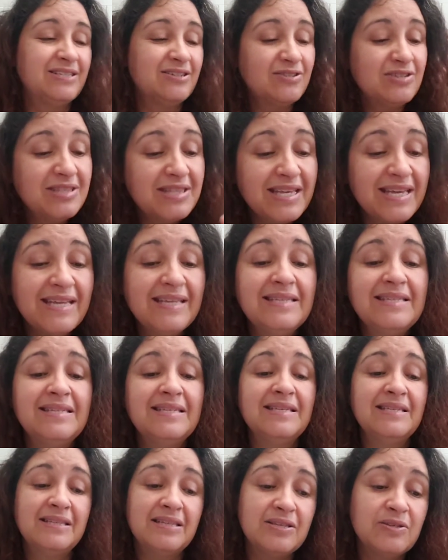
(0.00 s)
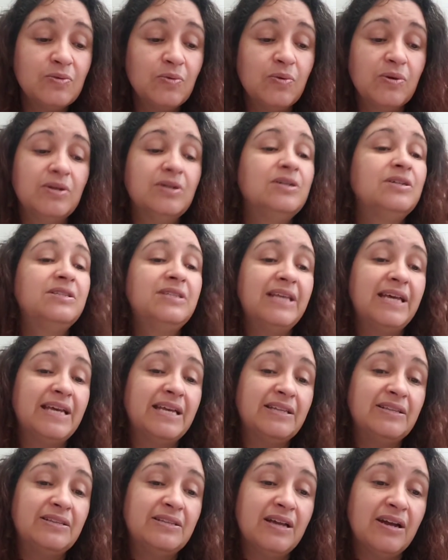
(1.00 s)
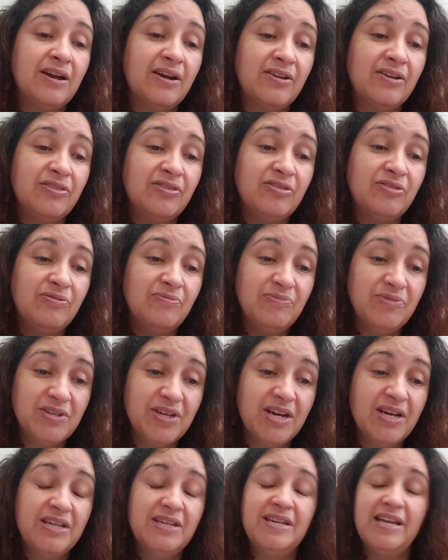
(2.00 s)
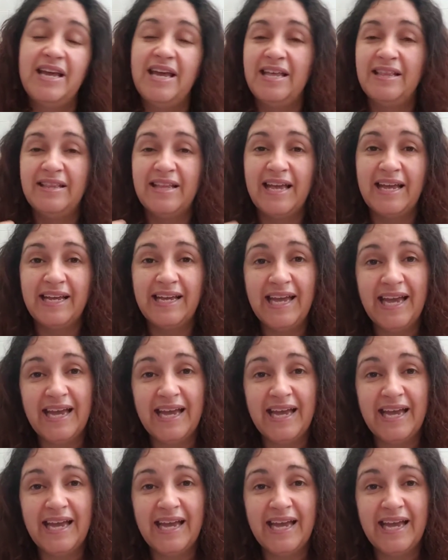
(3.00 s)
There are things in this world that are done and that